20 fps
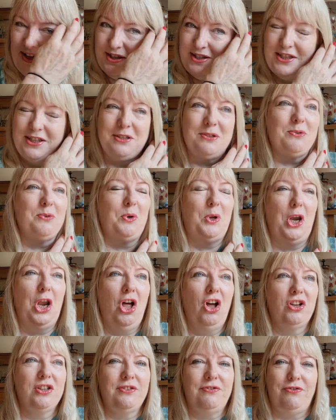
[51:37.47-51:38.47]
So this was what,
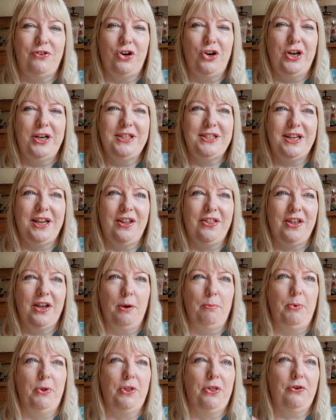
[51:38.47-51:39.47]
last Friday, I
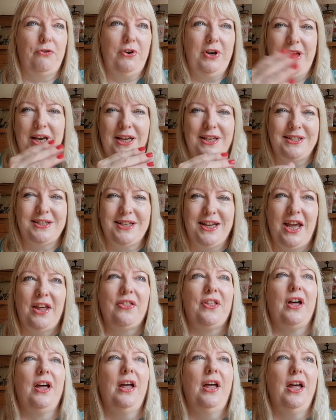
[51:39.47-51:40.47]
think I put the 3 layers
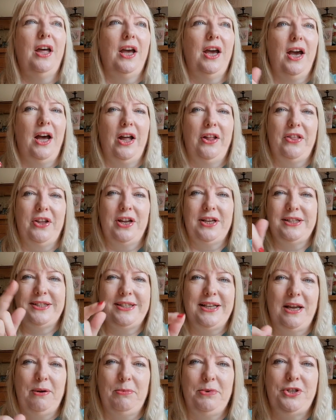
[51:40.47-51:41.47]
together. I think I
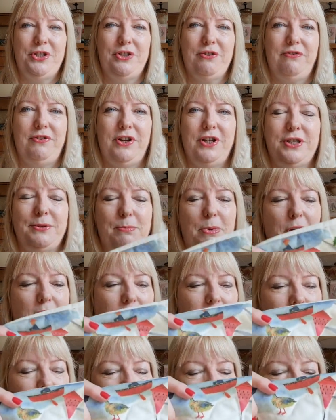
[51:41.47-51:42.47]
sandwiched the first
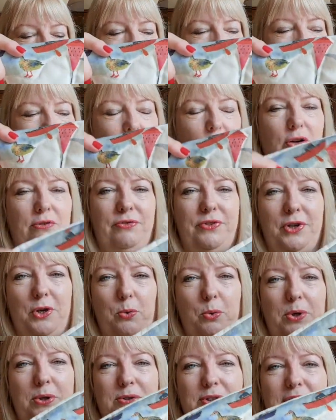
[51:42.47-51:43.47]
part of the
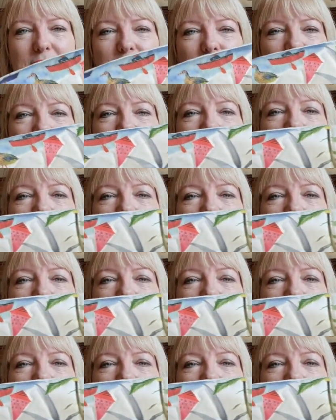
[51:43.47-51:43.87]
quilt.